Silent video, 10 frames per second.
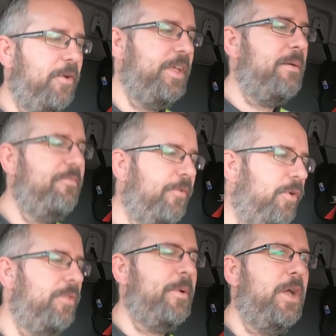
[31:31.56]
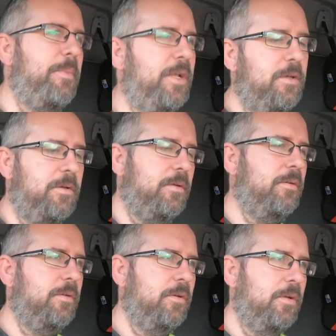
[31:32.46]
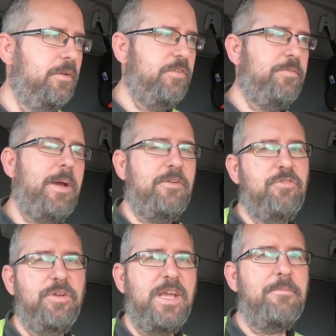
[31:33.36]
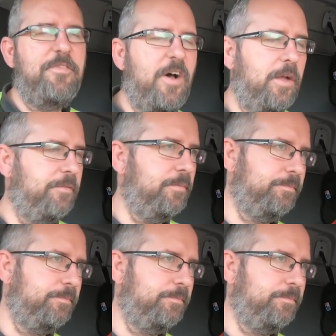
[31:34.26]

the M4 at the moment, just about to join the M5.